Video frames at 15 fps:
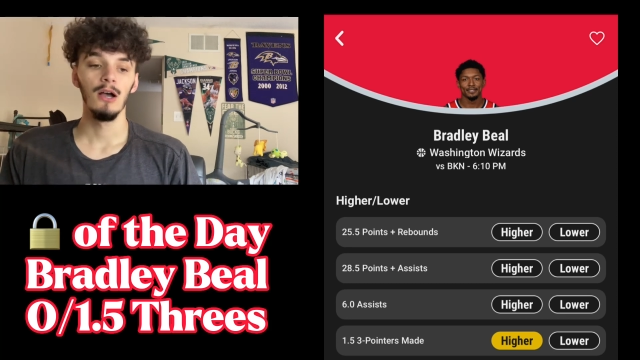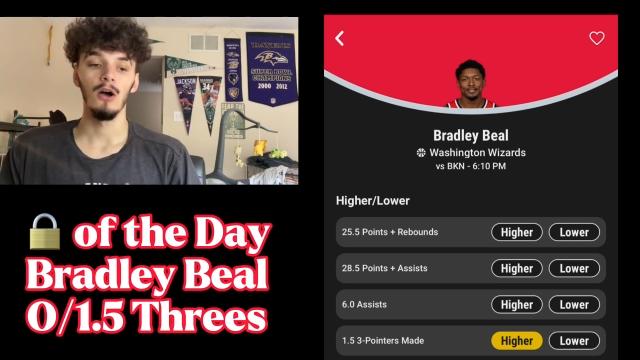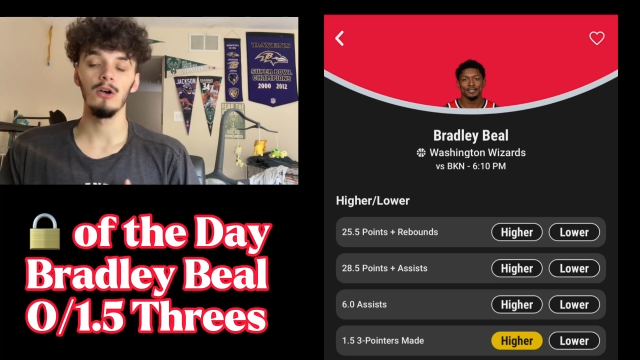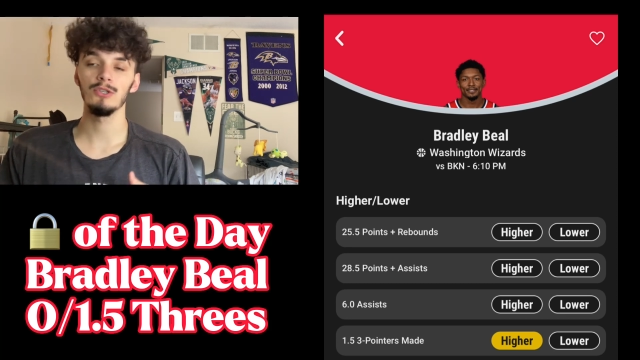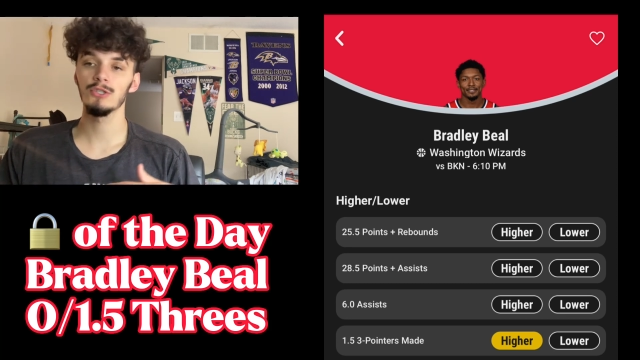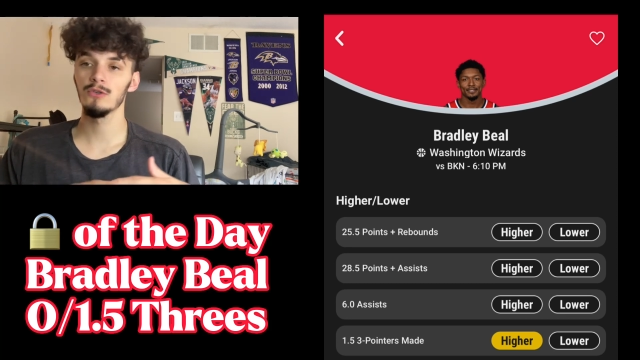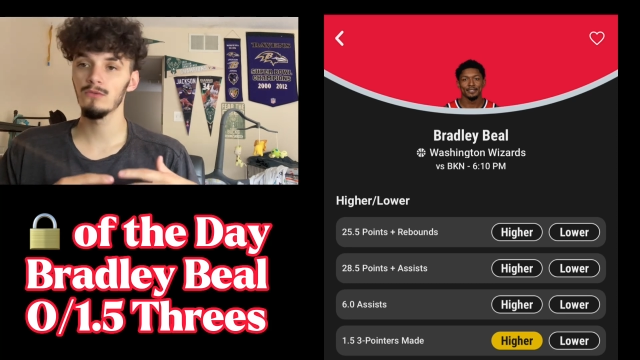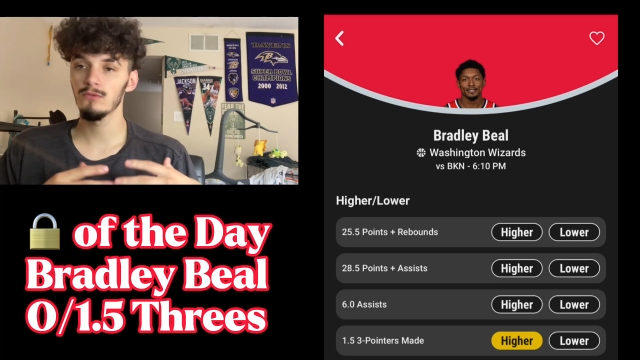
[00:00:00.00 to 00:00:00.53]

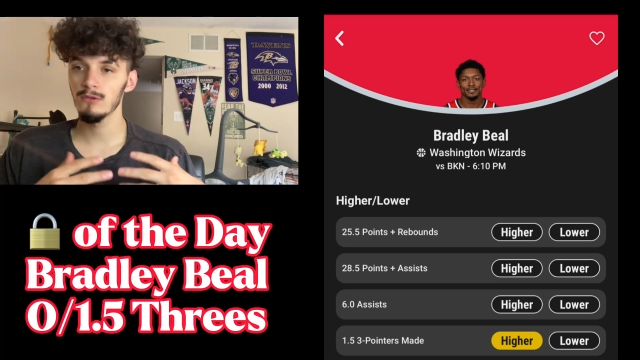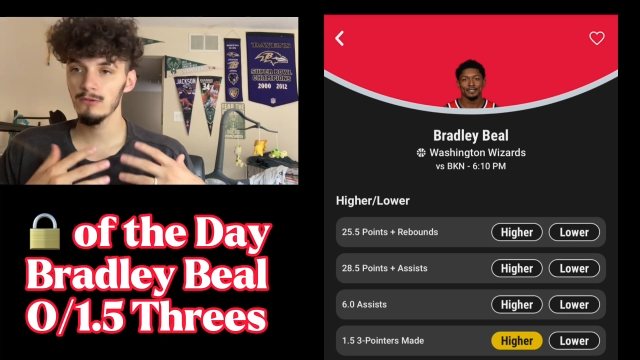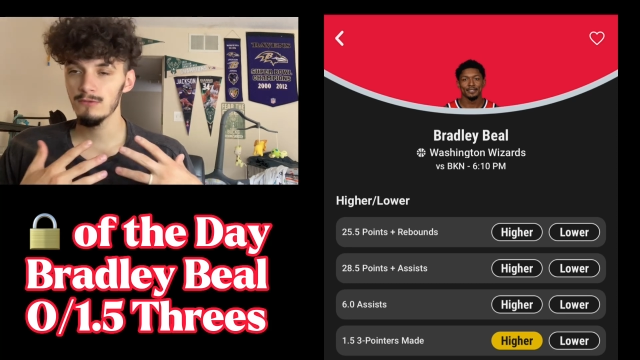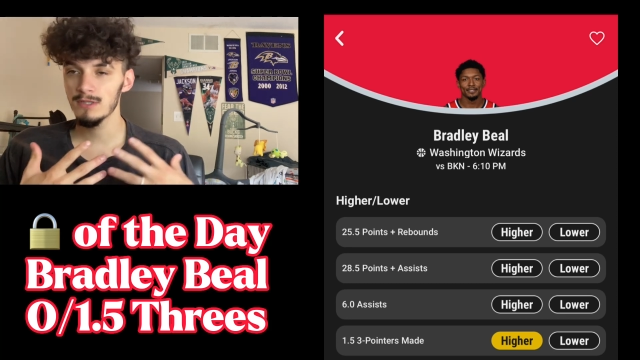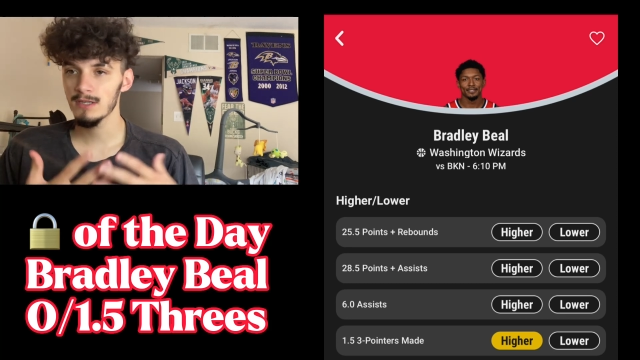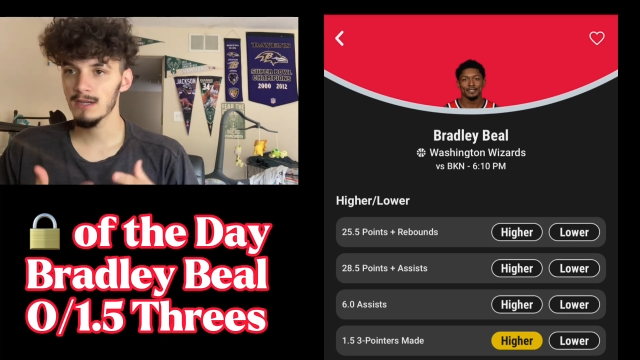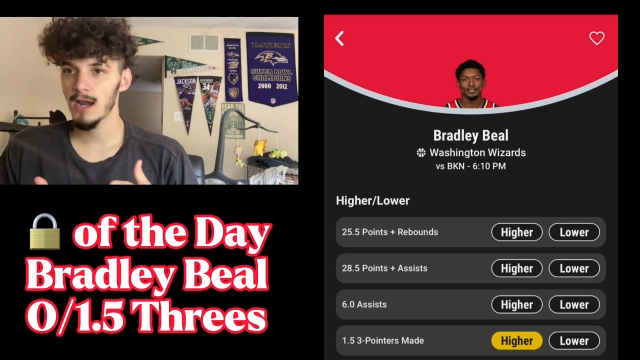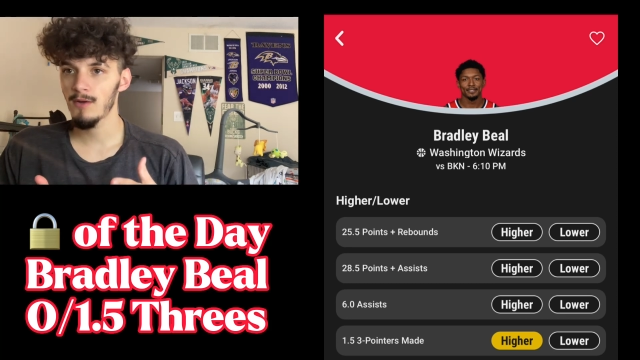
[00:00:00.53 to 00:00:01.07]
Also,
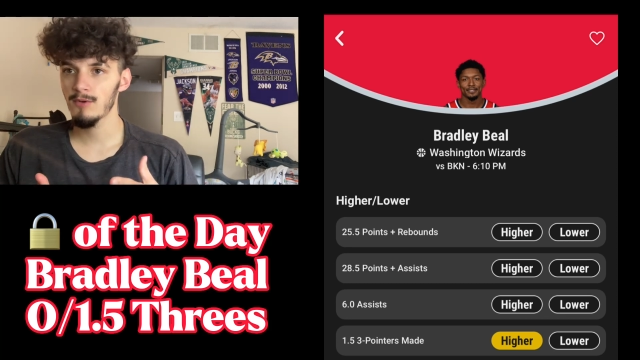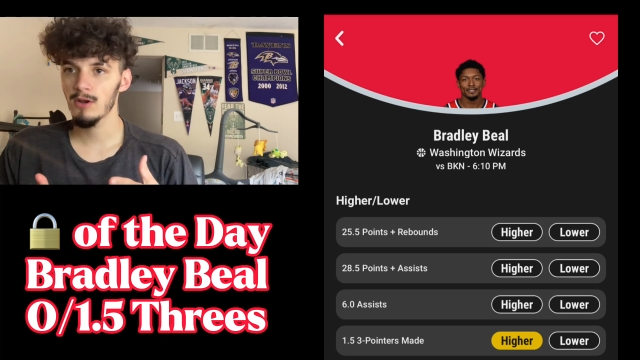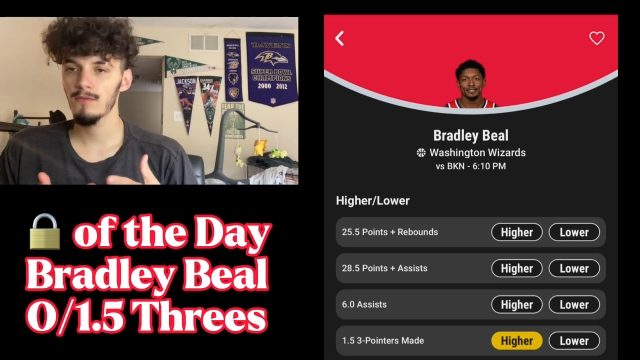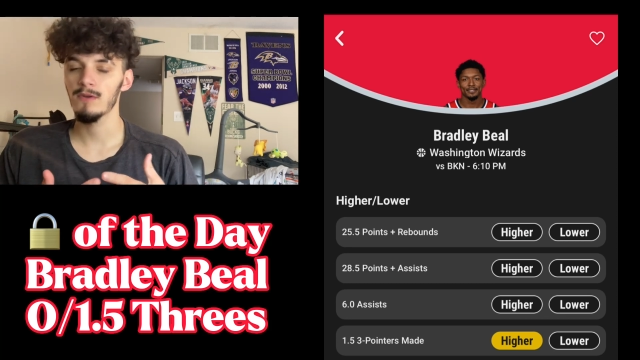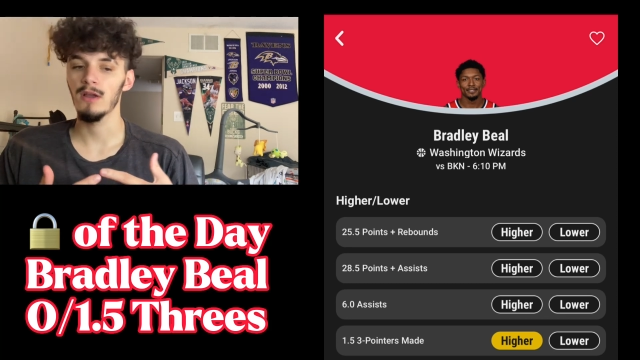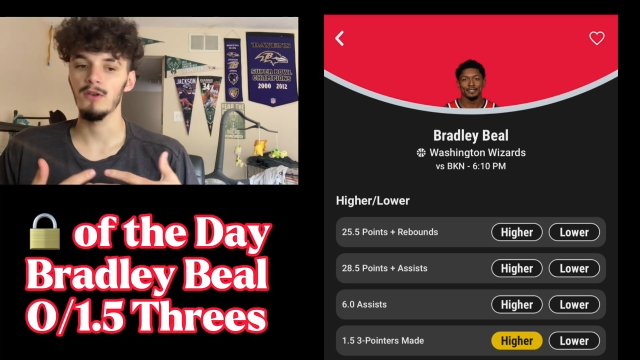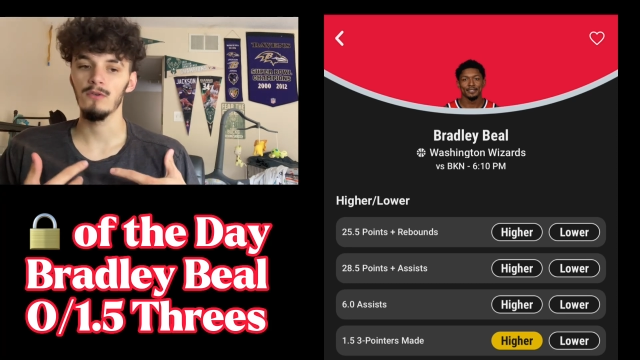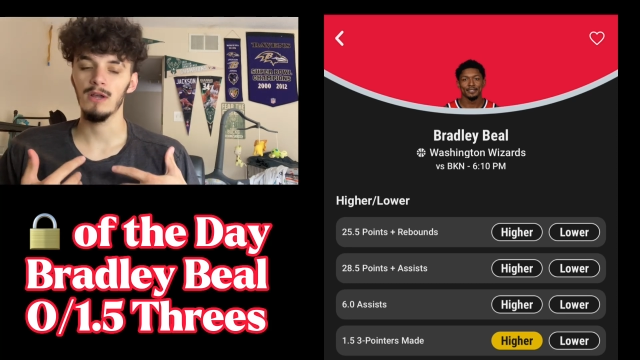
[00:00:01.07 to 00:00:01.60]
losing Kyrie
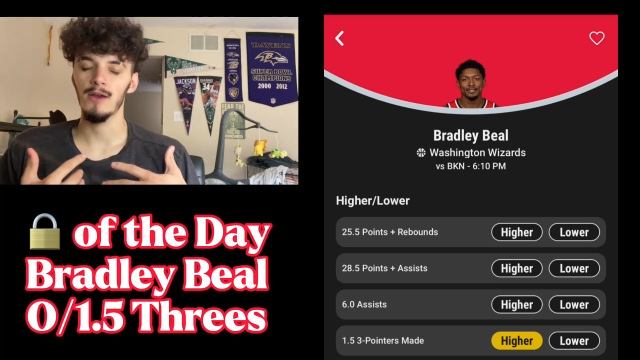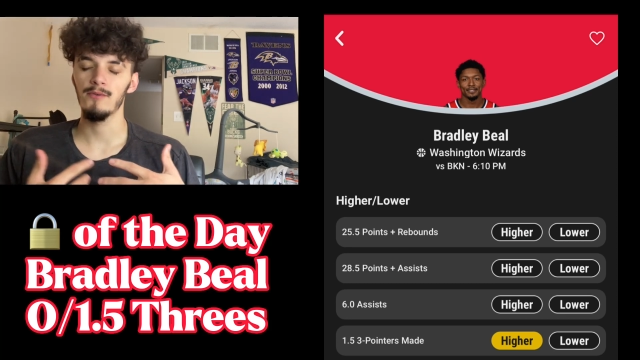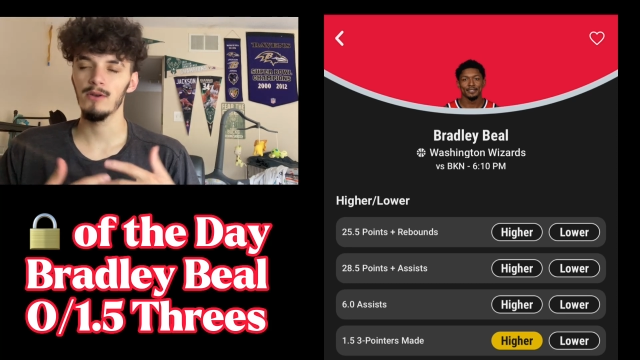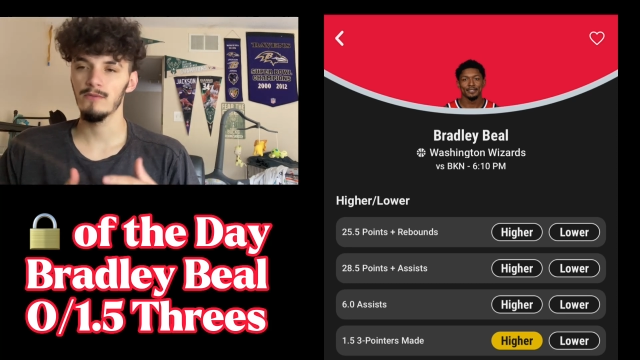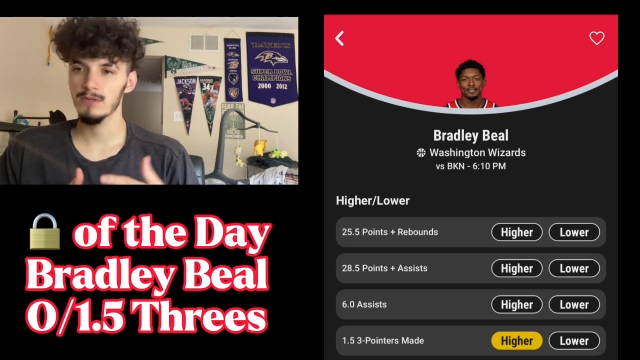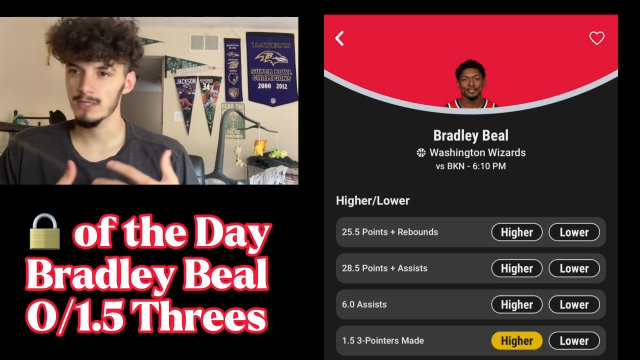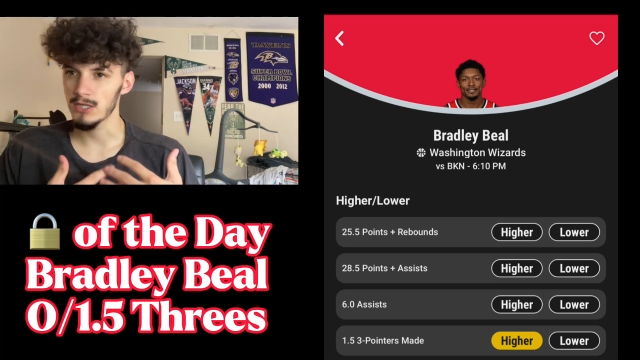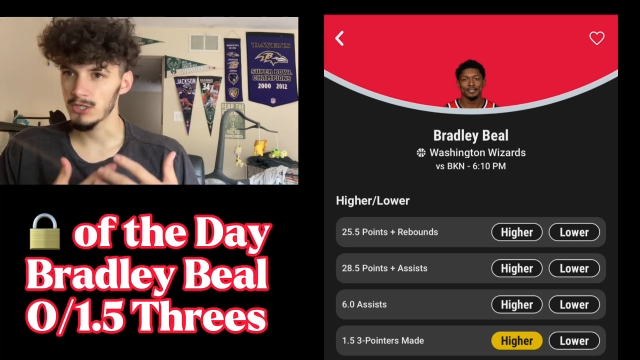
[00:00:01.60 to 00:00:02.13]
Irving. I know Kyrie
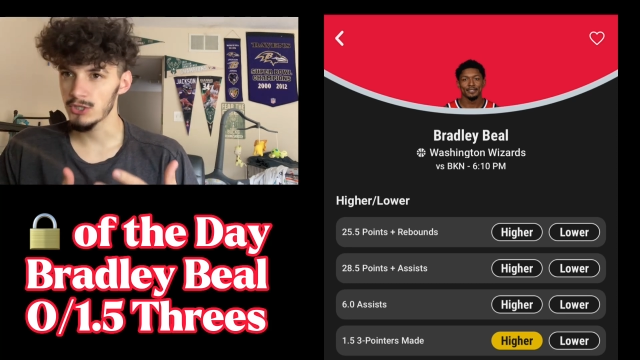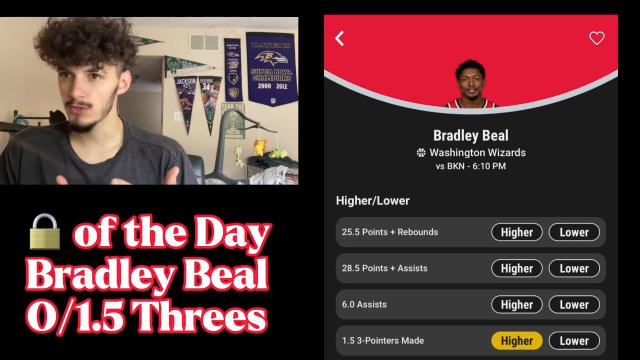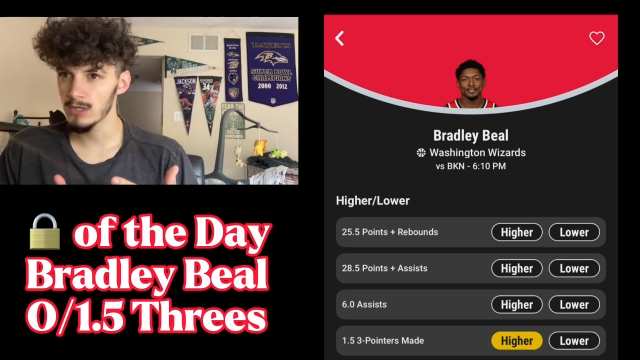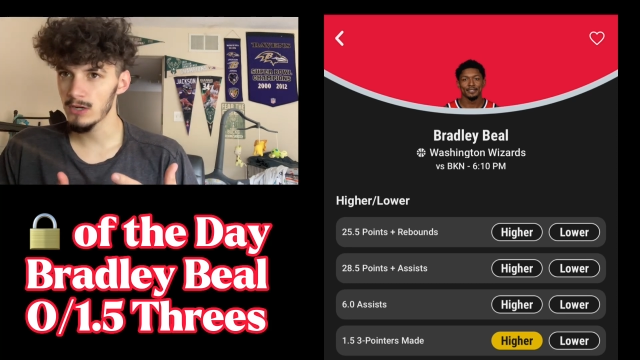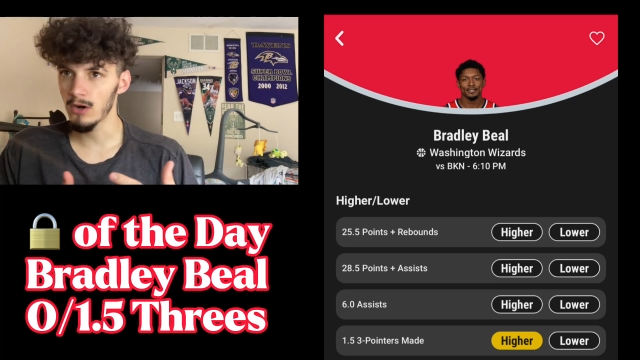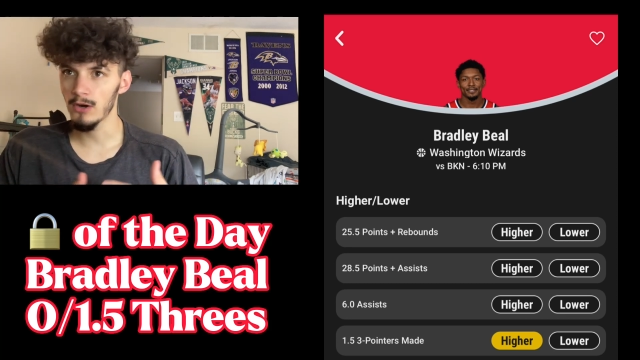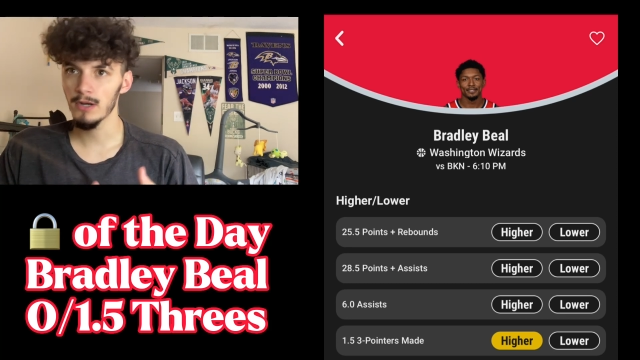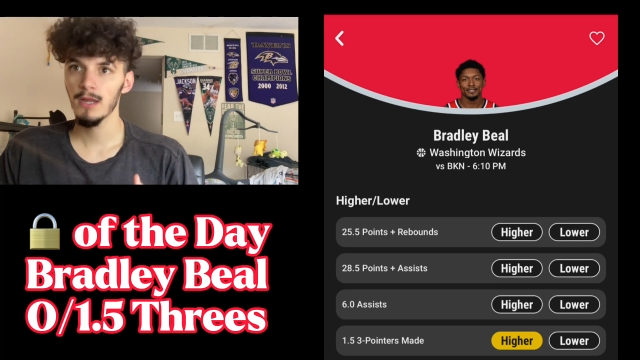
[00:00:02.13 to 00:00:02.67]
Irving's not a shooting
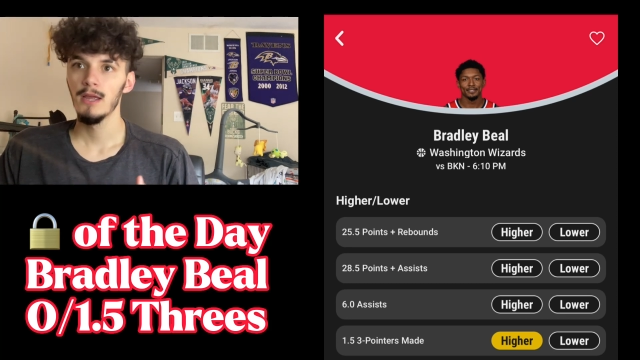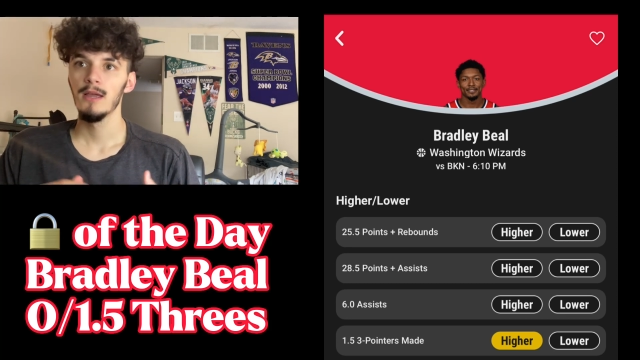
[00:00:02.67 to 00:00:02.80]
guard,